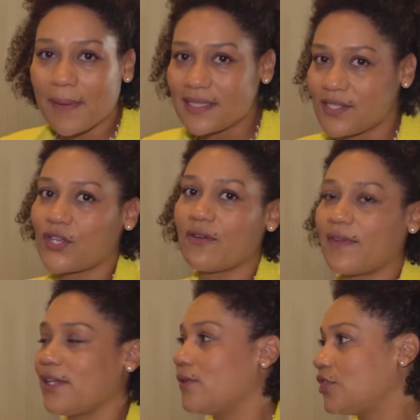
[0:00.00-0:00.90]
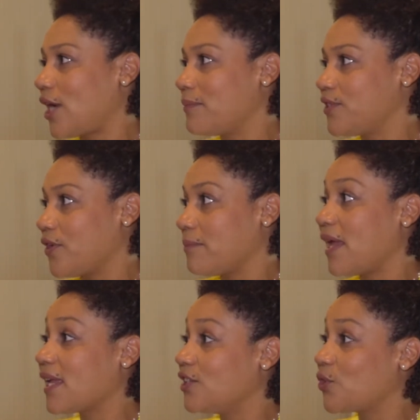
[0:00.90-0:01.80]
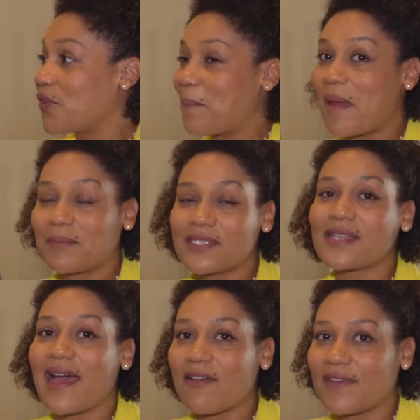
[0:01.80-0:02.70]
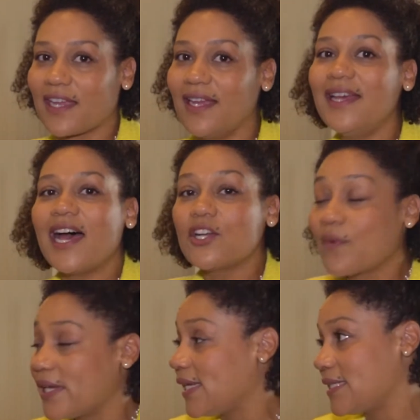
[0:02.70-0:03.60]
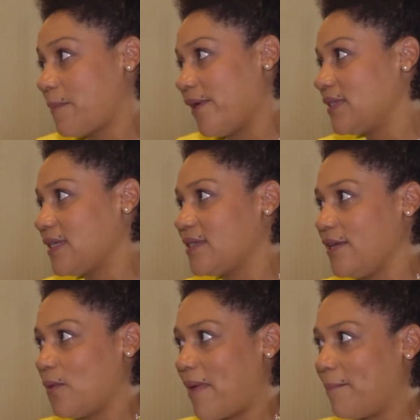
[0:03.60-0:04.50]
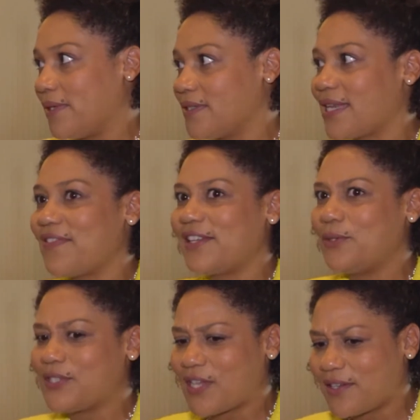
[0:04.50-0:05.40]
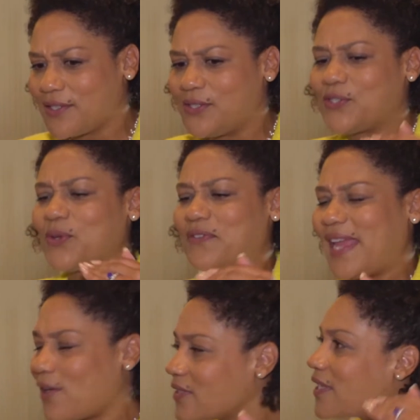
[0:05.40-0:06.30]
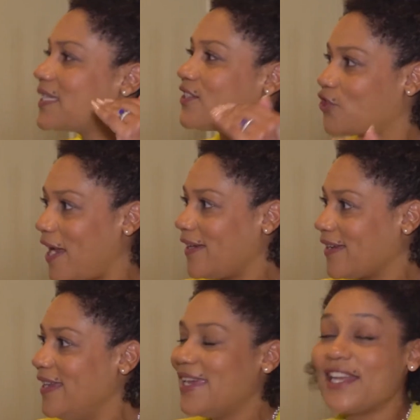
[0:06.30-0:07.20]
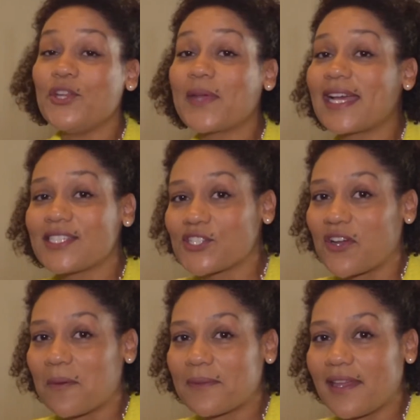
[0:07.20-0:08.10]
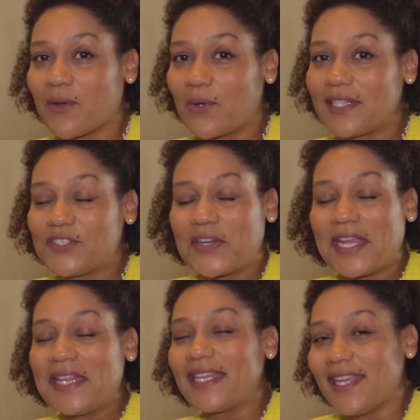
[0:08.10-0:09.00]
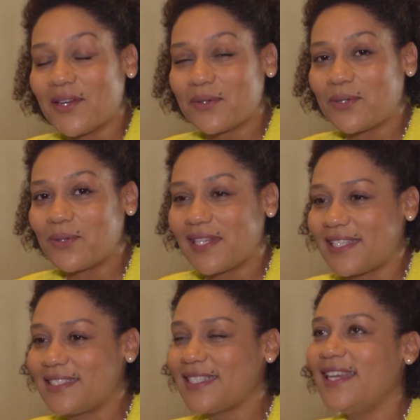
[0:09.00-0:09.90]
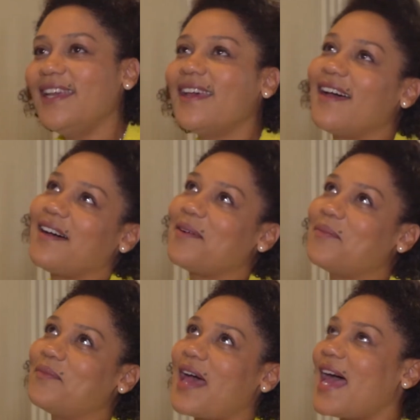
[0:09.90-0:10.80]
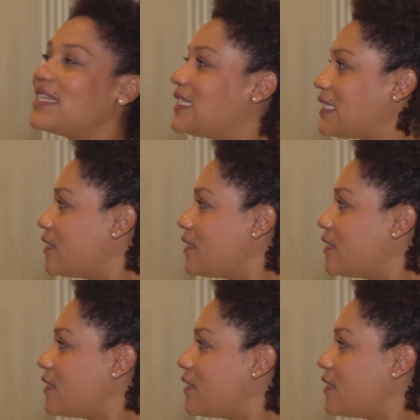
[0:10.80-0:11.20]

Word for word: by serving your chapter and making sure that members are having a great experience as EO members. And then you, start, you sort of get onto this track and you can't stop. They call it drinking the EO Kool Aid. Um, and,